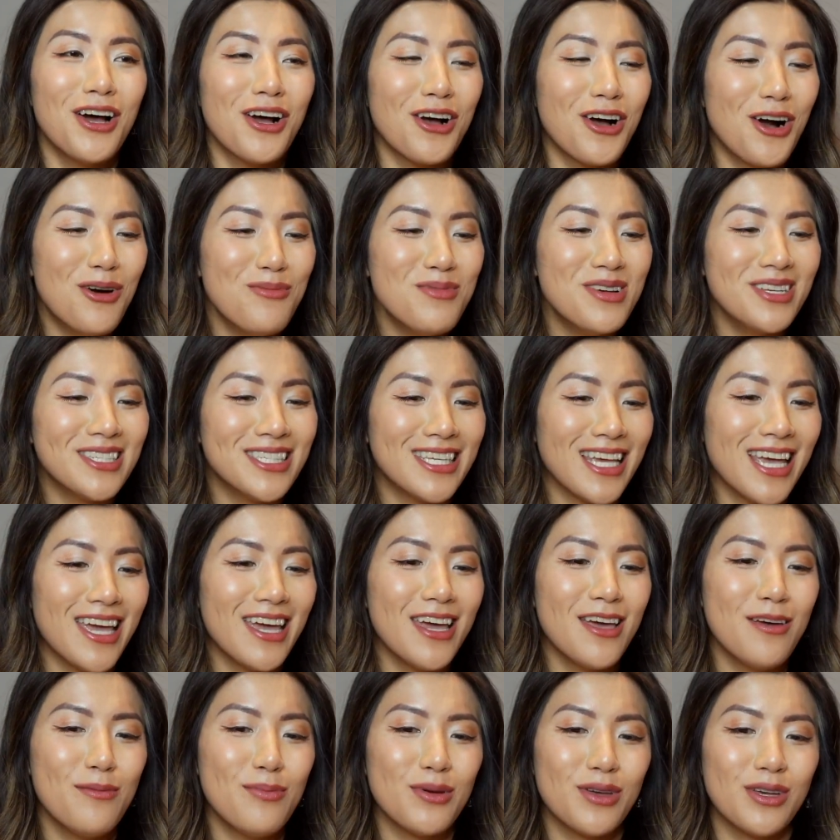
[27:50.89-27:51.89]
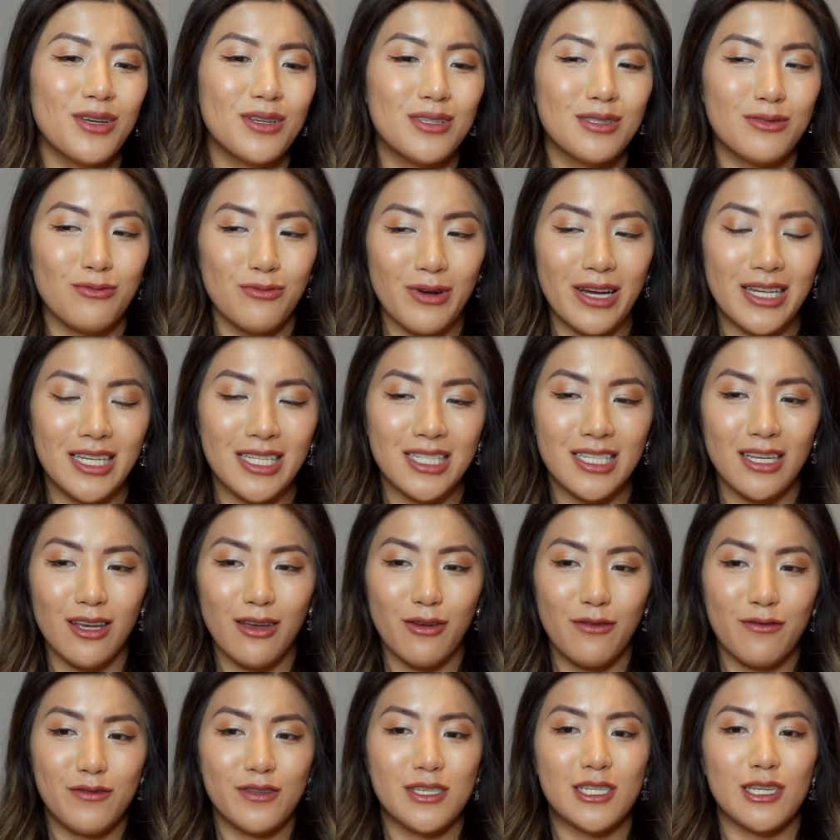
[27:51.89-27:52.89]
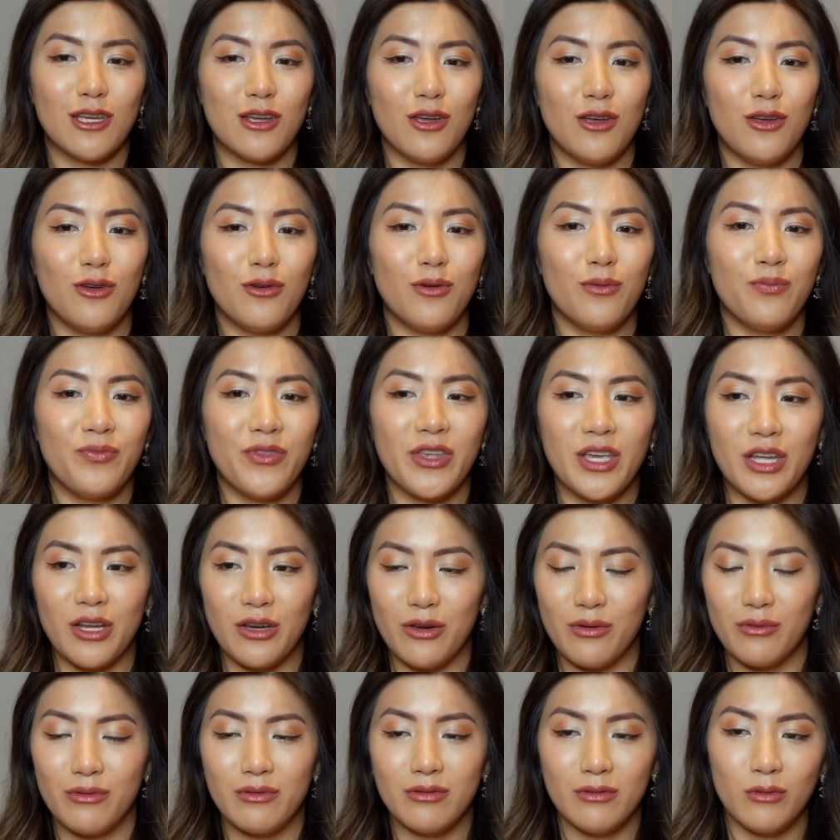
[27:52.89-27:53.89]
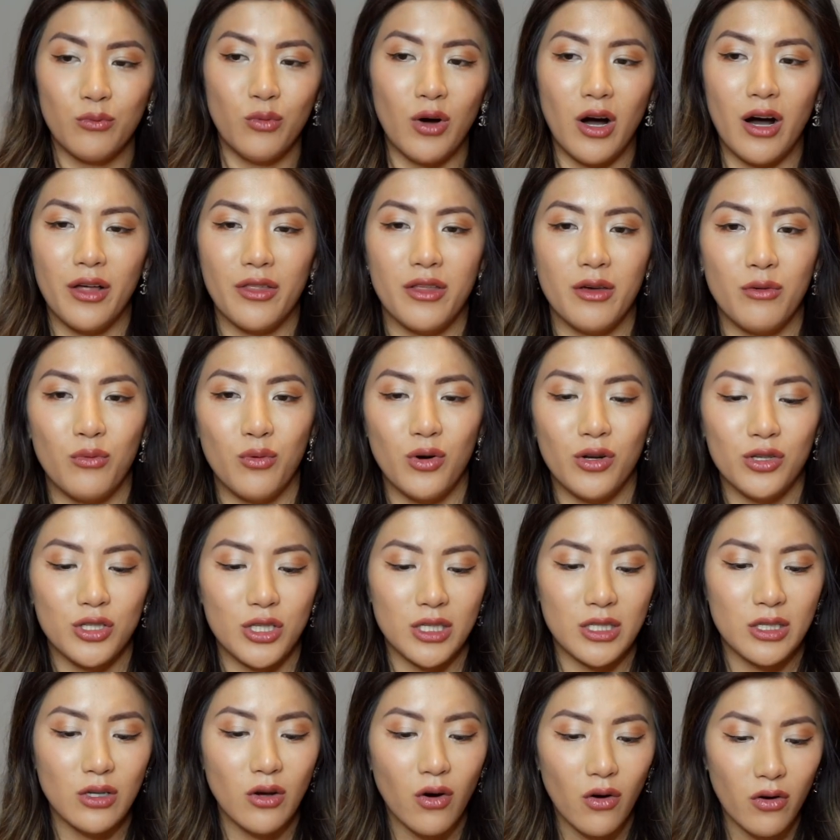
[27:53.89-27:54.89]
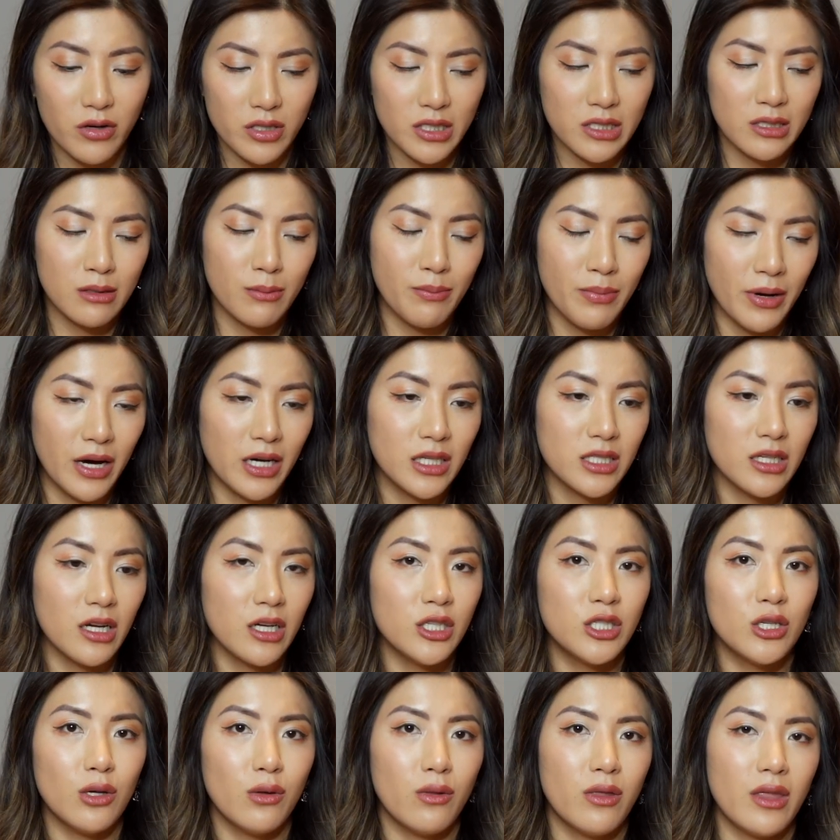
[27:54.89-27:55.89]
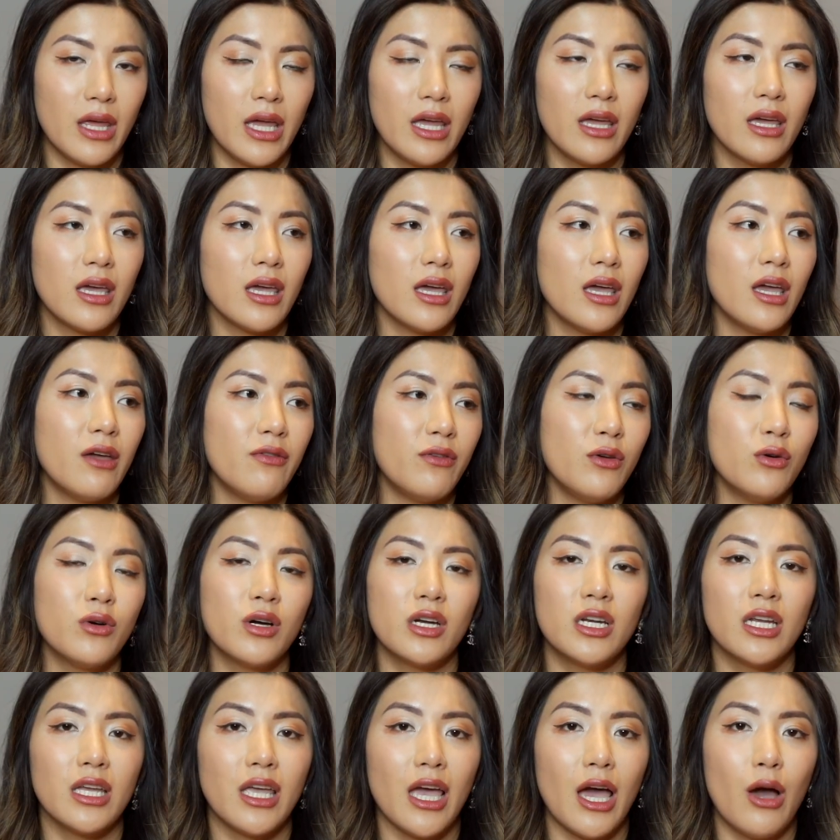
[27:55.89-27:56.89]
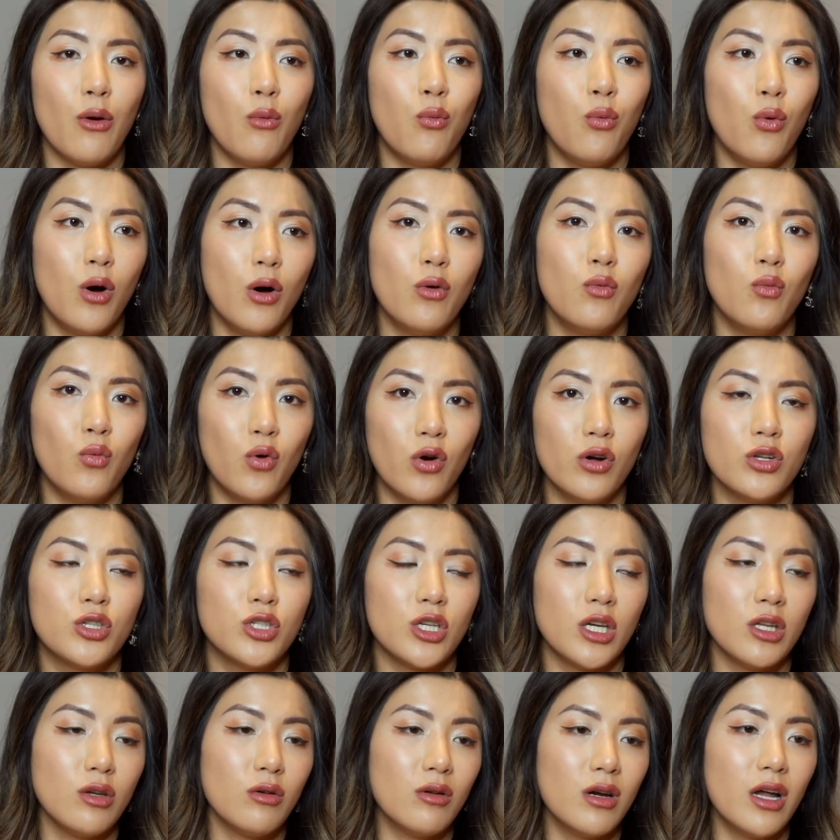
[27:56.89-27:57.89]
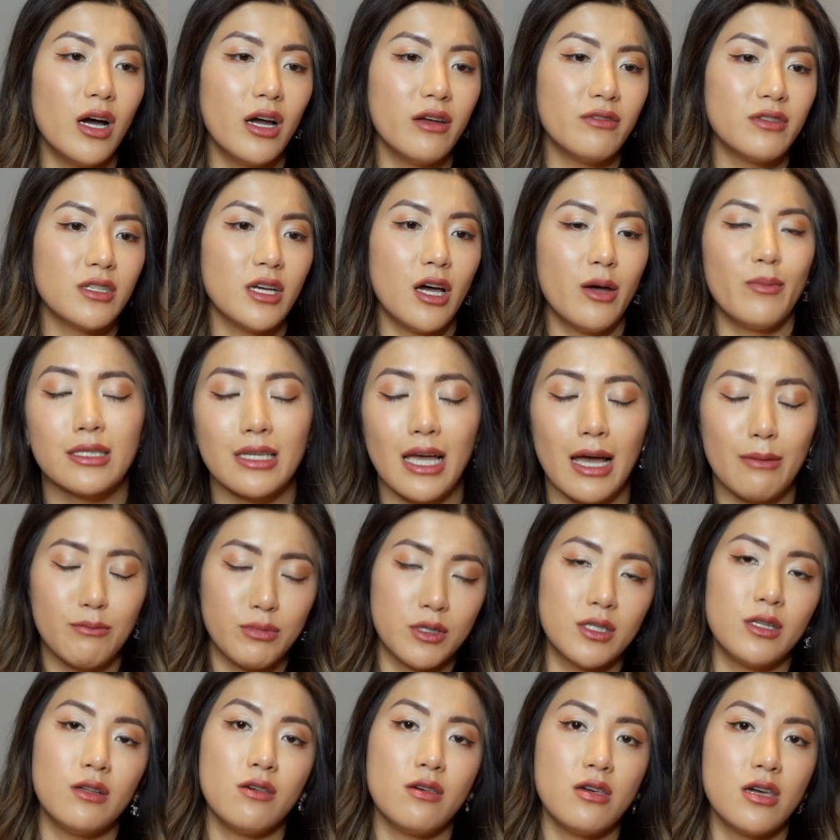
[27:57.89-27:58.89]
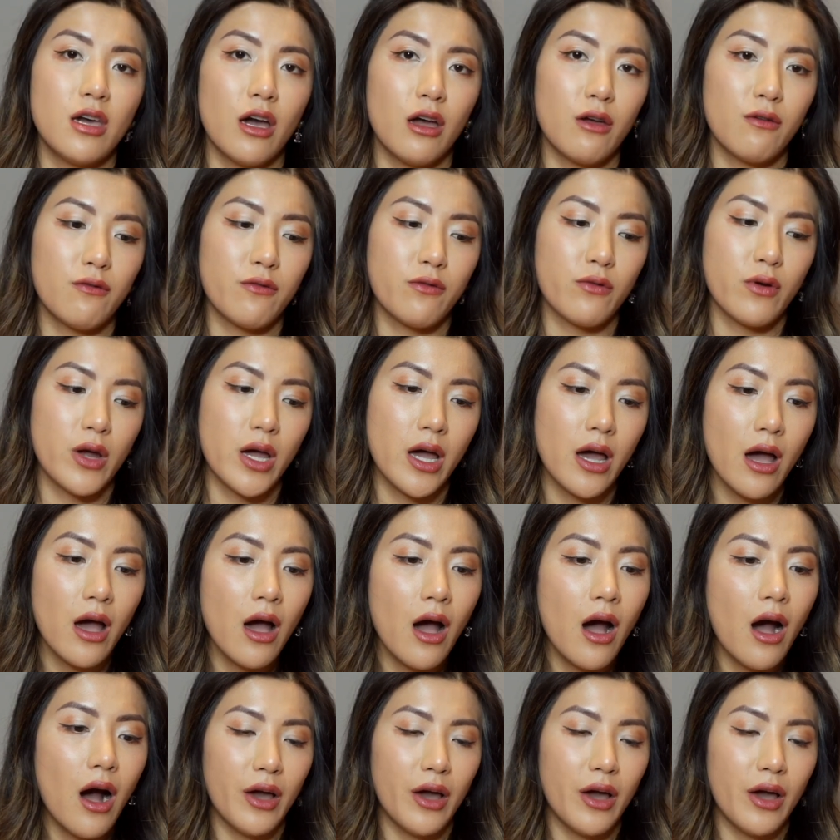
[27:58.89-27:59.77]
commas here because relative to you know what other watches cost but I do think if you're going to get one watch in your lifetime absolutely go for it